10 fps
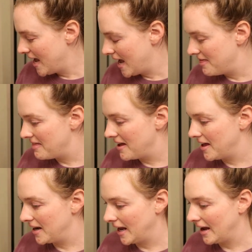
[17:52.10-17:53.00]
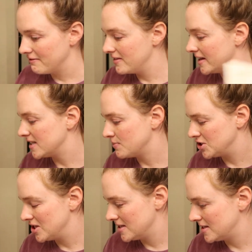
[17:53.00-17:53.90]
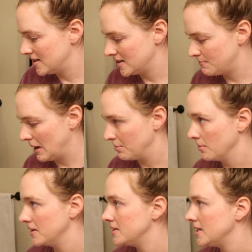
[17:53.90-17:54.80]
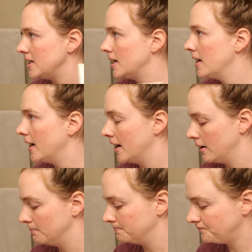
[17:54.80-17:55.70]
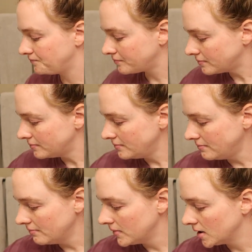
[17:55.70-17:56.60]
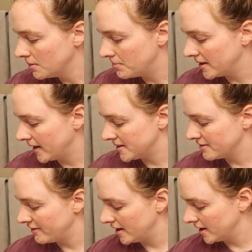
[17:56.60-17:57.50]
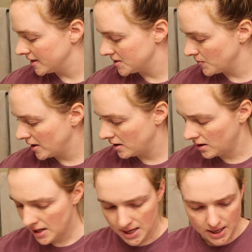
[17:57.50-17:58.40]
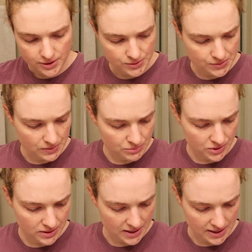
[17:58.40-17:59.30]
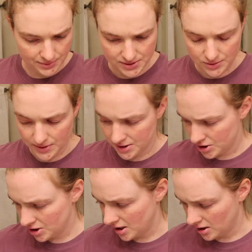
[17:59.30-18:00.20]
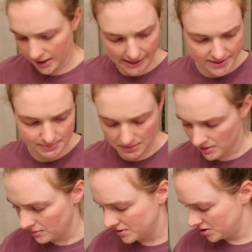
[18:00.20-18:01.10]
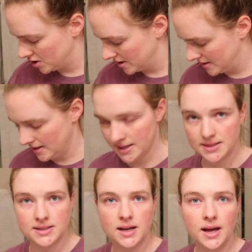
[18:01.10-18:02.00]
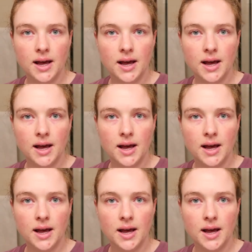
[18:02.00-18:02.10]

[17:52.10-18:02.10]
And then I have this, which this isn't as pepperminty, but that's Aveda as well. There was one more thing I was going to share. I guess maybe it was just this,